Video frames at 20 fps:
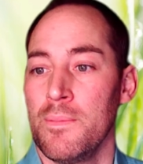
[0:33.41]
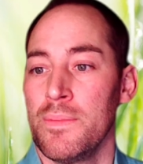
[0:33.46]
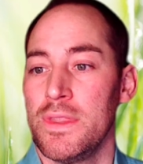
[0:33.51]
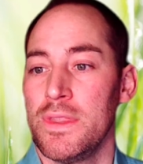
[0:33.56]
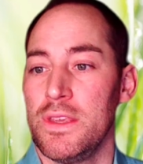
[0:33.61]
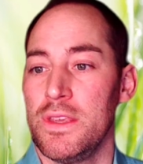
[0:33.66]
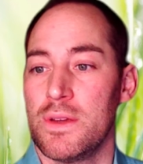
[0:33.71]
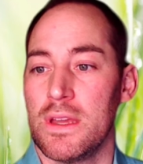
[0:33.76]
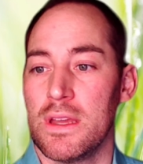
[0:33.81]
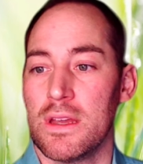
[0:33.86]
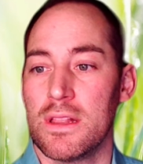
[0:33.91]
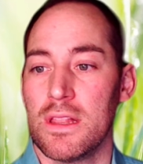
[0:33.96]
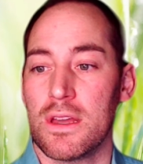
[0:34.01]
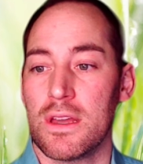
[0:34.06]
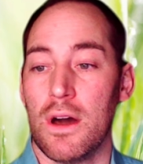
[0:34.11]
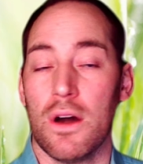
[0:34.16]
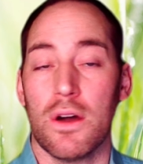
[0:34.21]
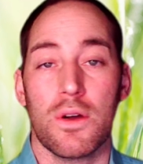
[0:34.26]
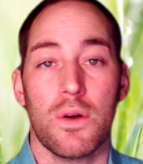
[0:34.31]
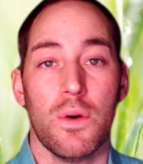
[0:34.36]
You can click
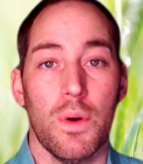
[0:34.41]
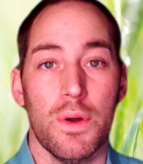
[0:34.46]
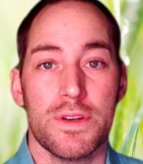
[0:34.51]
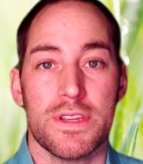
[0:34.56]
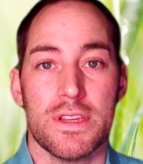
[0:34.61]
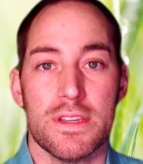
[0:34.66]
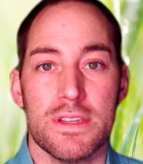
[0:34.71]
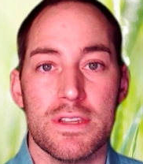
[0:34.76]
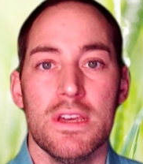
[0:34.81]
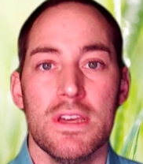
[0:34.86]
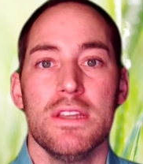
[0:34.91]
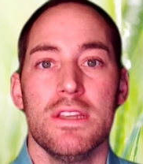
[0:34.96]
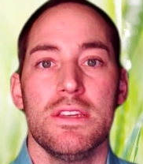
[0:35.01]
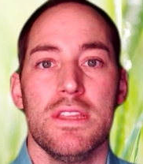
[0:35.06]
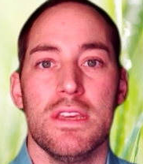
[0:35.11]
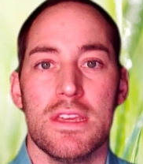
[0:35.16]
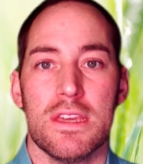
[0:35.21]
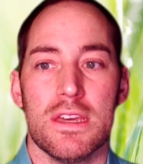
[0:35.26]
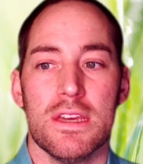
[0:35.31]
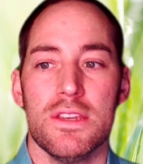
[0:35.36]
on courses
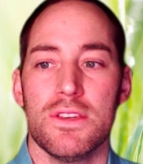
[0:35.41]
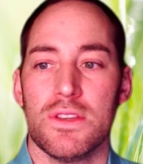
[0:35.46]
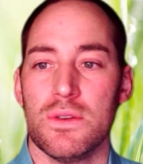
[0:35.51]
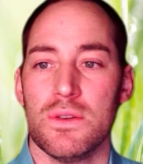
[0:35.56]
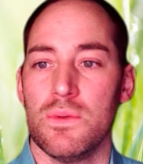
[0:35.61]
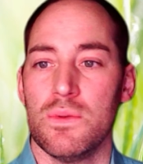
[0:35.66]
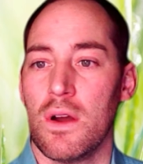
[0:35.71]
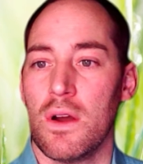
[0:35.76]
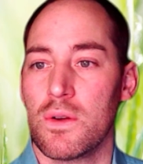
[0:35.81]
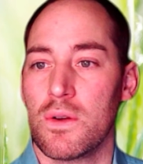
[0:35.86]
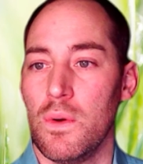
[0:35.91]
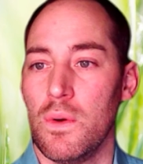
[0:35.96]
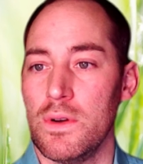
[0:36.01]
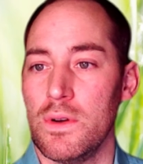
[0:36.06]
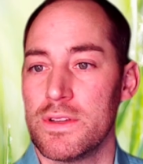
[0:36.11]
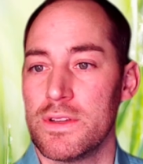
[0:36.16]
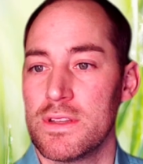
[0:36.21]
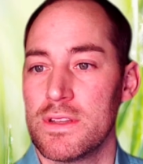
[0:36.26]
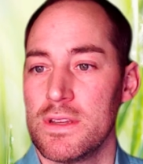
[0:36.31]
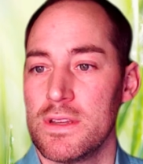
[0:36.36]
to get to our
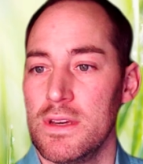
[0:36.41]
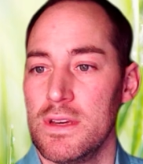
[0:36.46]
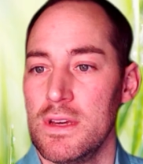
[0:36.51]
course.